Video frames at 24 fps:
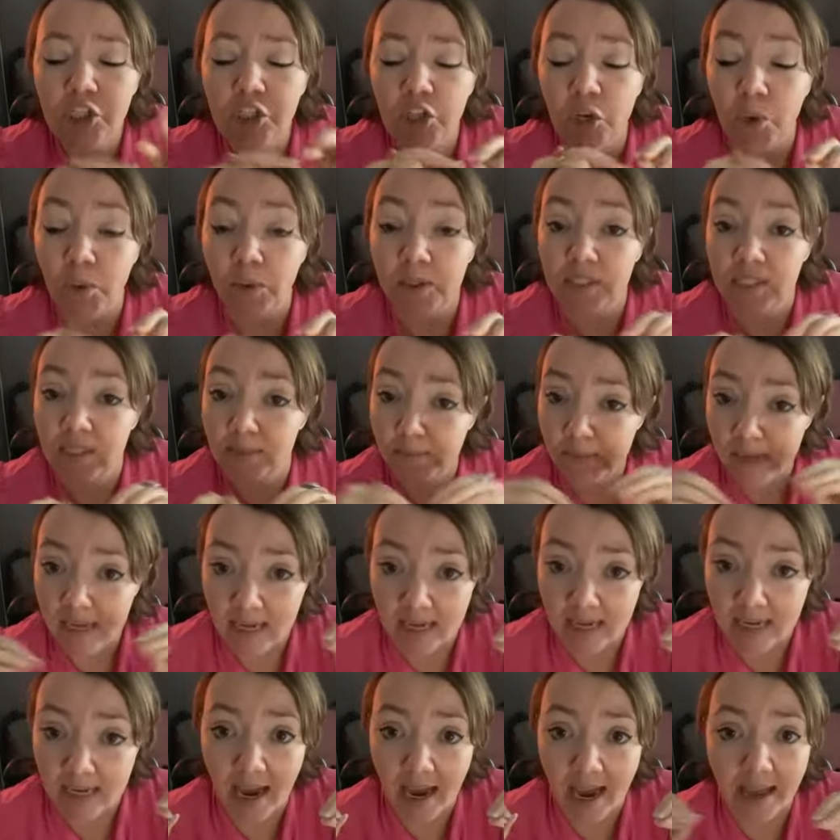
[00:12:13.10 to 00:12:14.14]
So to
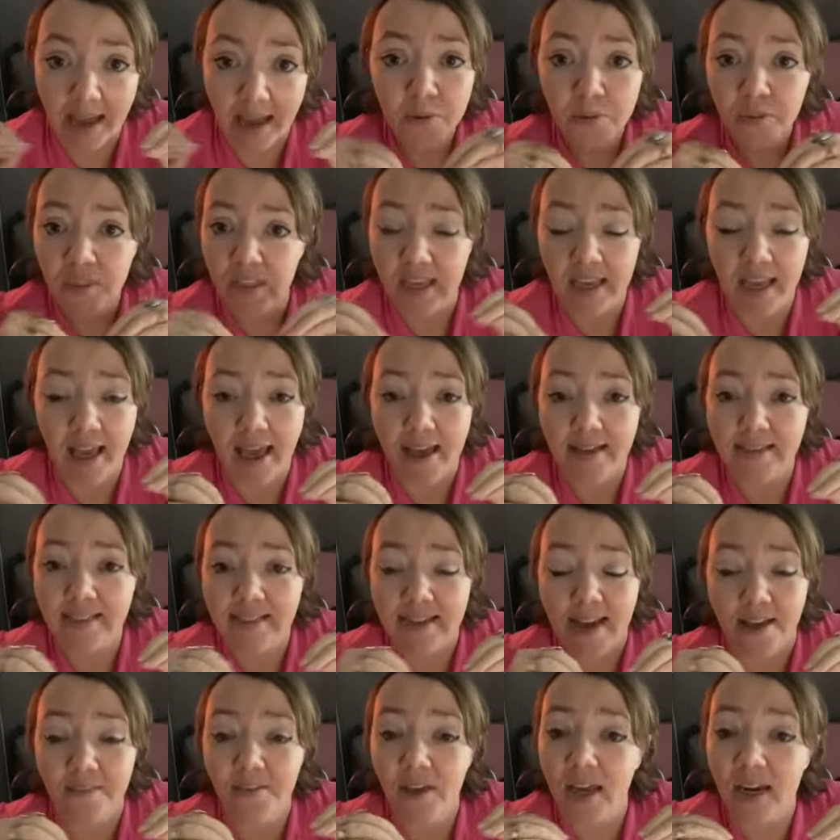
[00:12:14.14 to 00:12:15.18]
me, I don't think it has
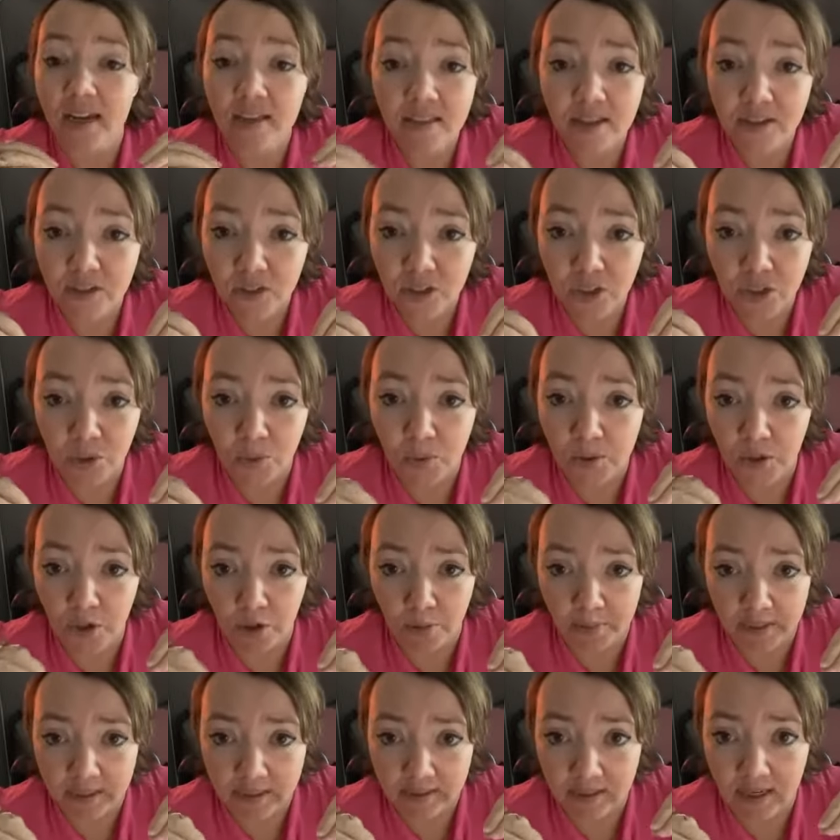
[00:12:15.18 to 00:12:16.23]
to have anything to do with your
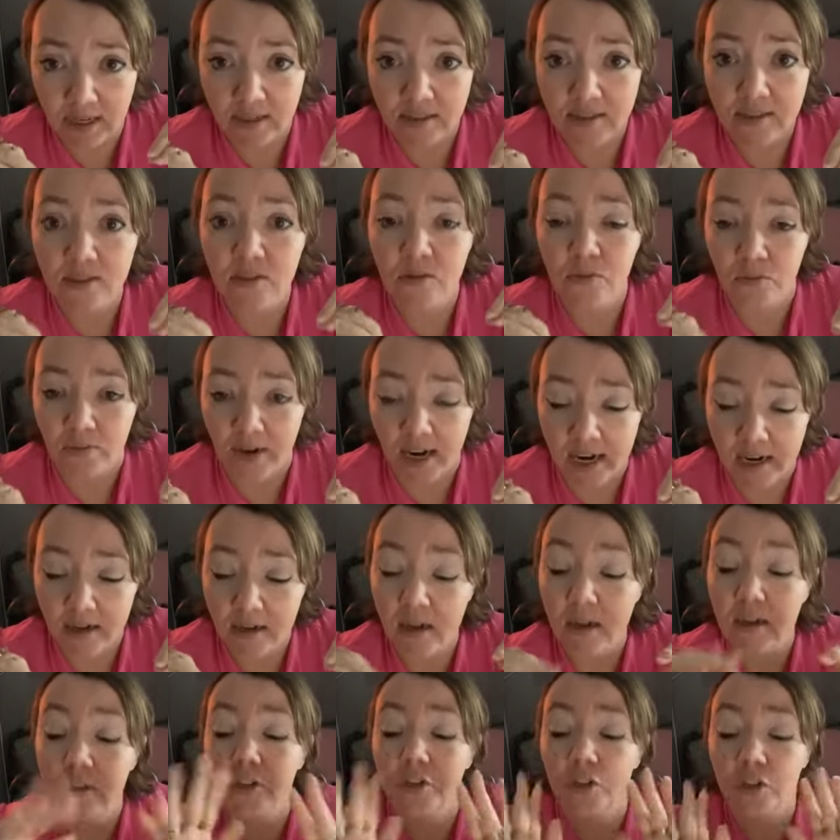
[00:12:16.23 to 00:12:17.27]
business, right?
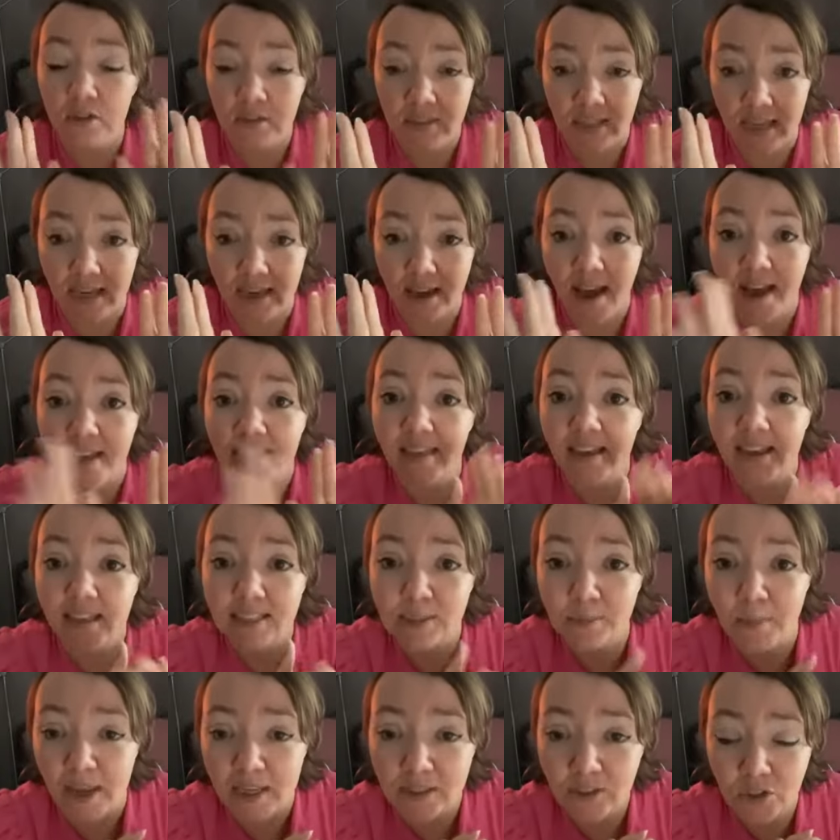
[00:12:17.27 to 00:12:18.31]
Certainly, I think
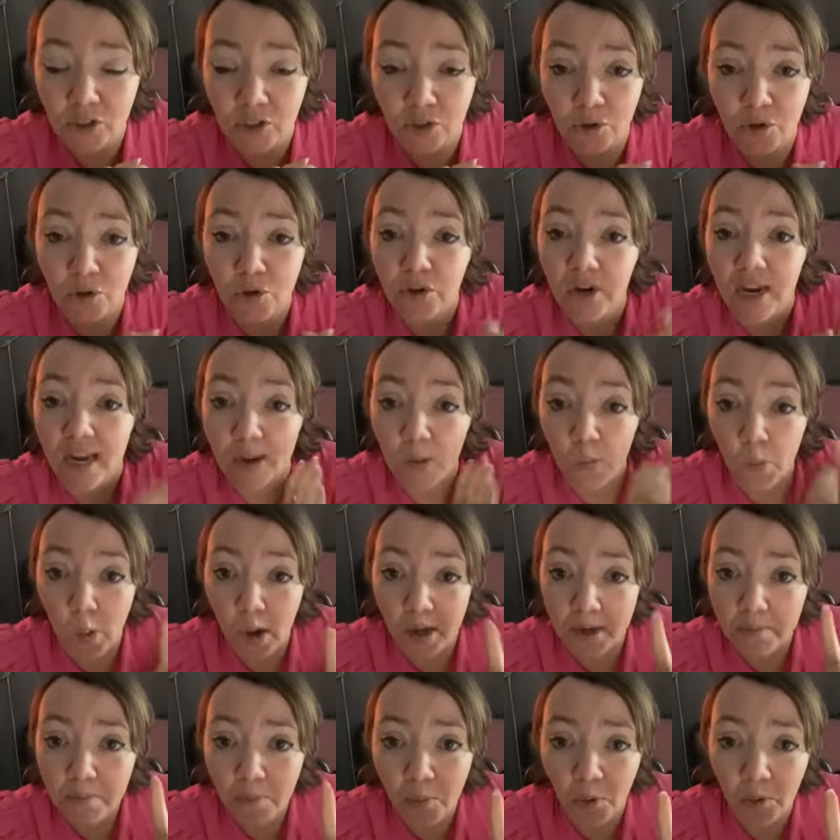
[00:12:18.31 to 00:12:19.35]
it's best to create
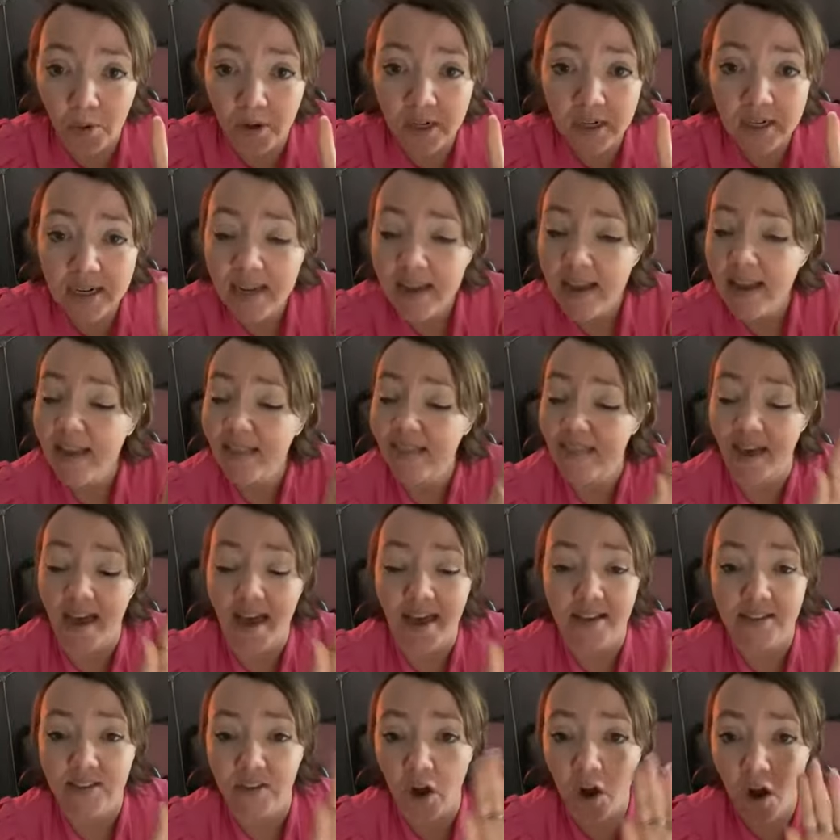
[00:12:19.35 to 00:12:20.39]
one board that
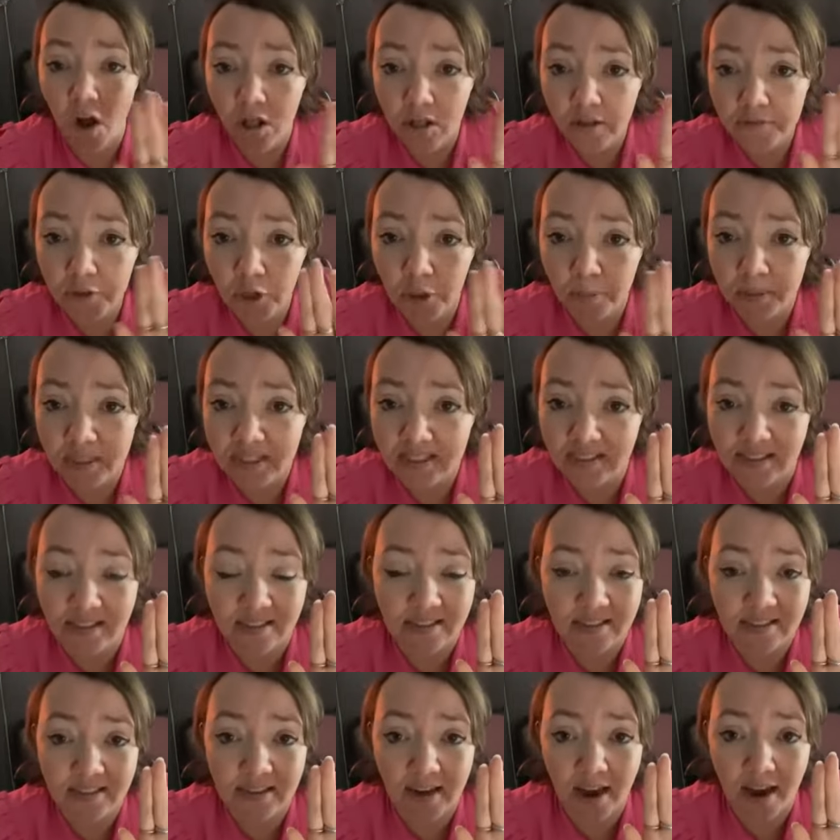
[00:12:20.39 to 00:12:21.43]
has all of your business
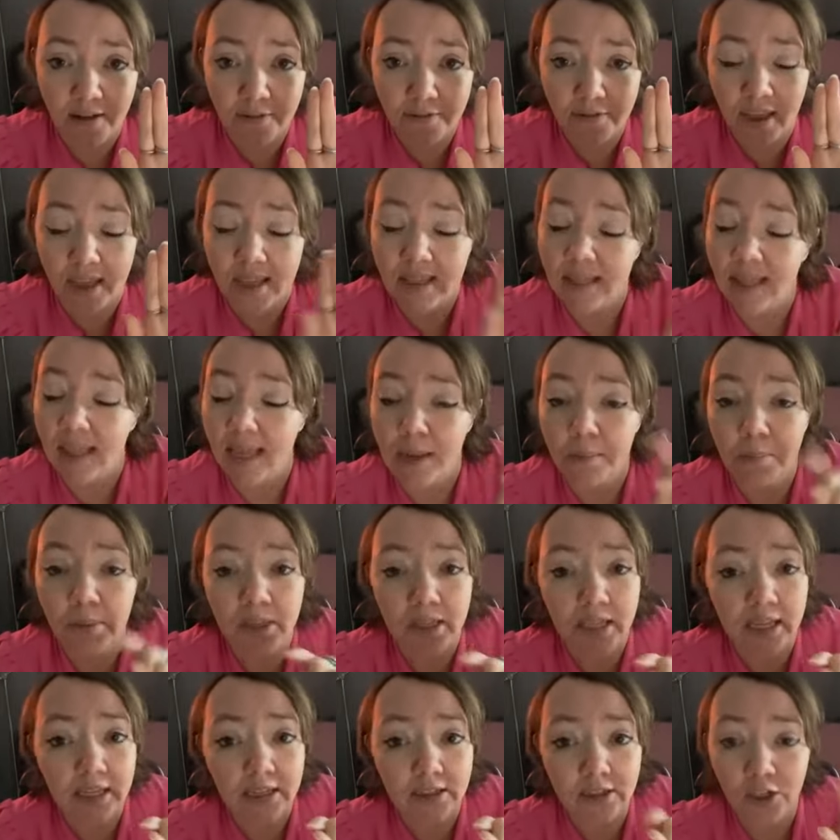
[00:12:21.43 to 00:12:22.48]
stuff and label
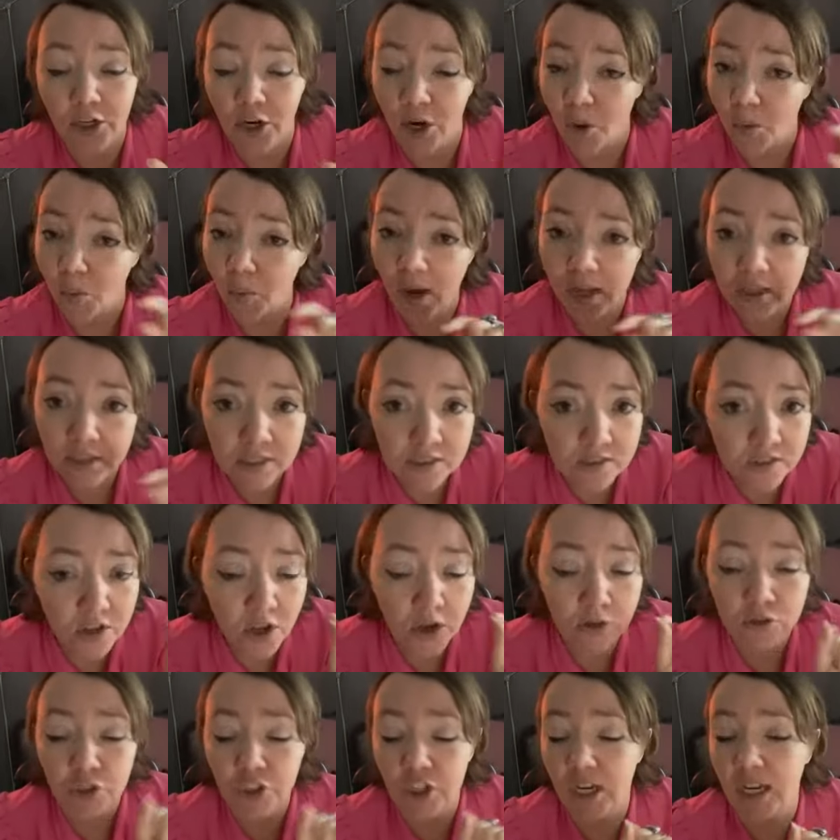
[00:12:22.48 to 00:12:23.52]
it, wellness
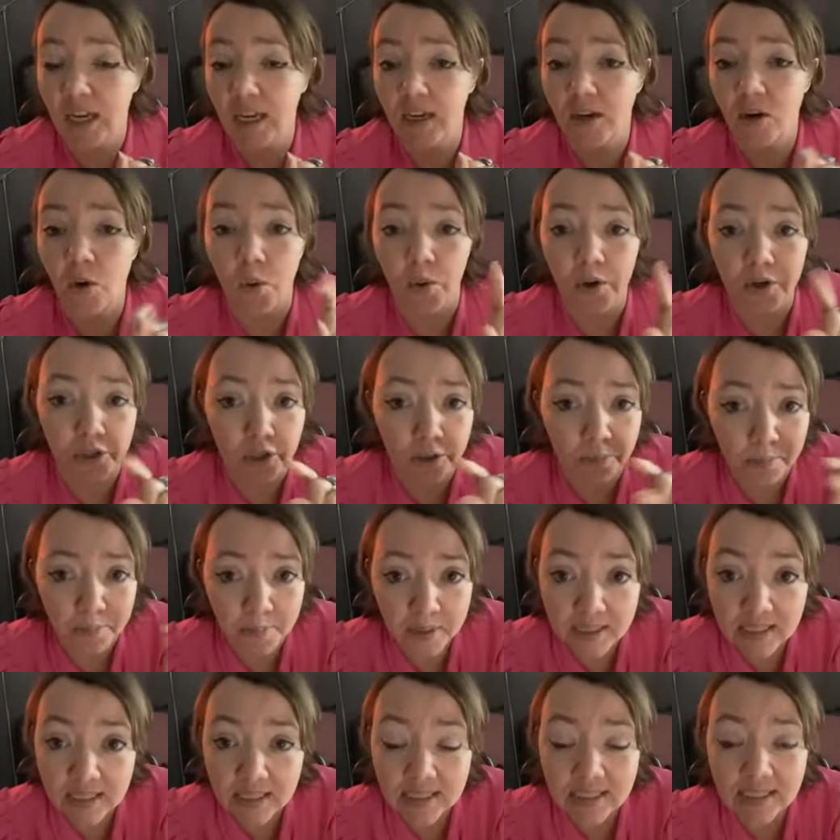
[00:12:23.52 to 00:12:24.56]
coaching or your
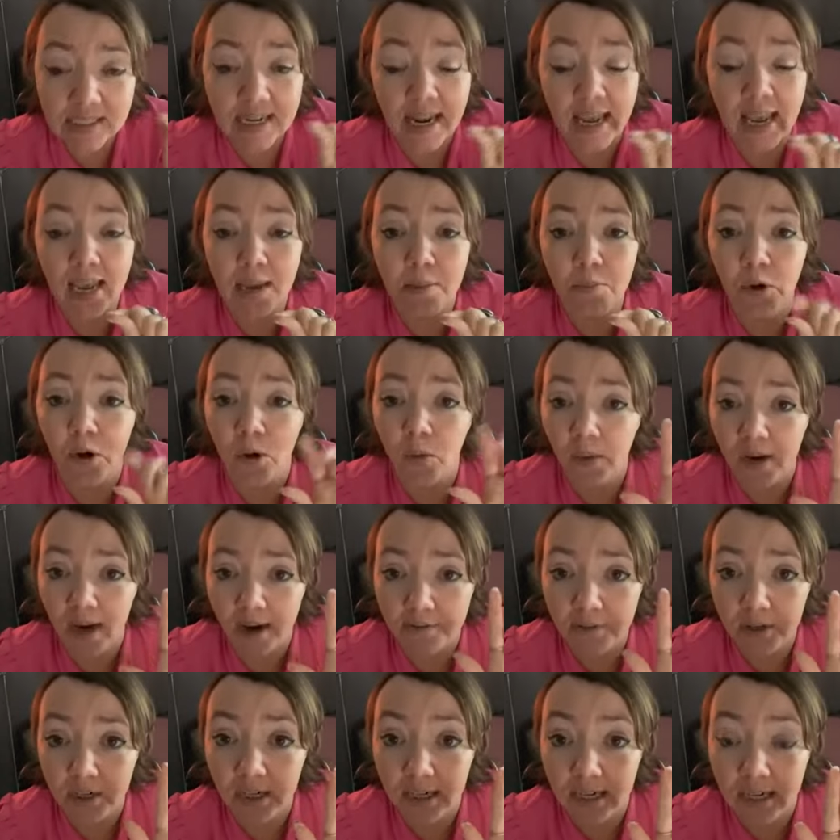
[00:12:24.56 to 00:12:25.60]
business name or
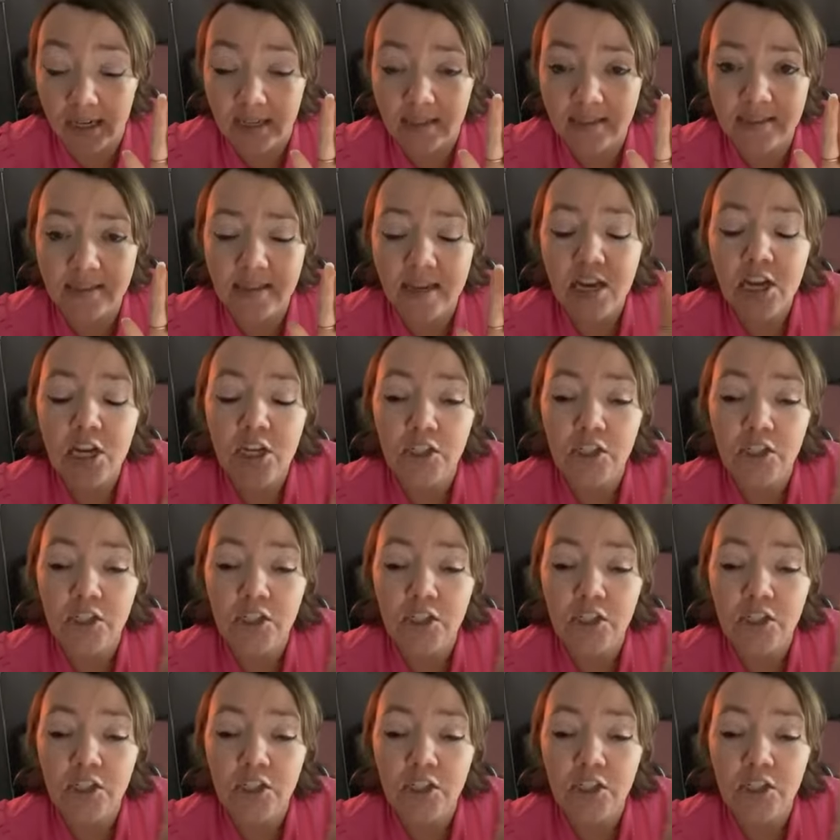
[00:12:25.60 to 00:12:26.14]
whatever it is.